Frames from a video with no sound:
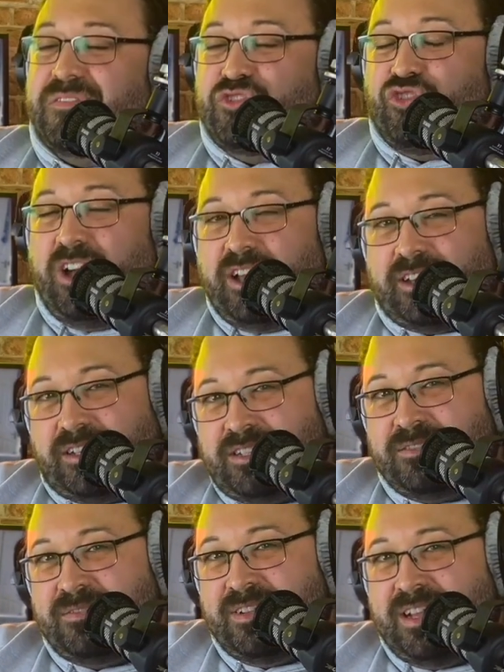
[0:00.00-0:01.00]
tried.
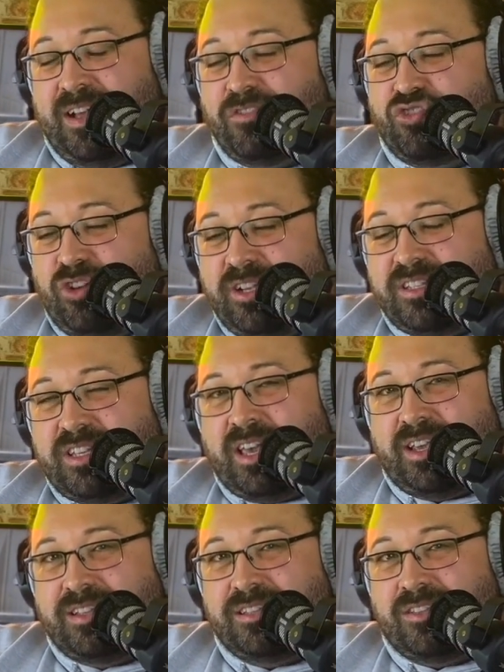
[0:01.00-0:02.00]
I've tried to get
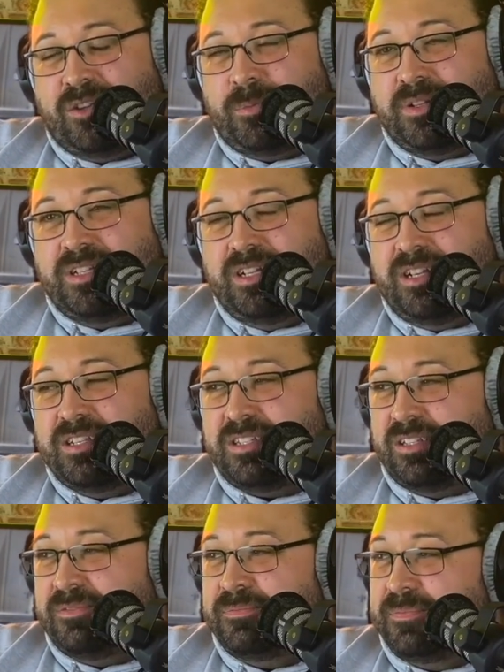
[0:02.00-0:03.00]
into them. I did listen,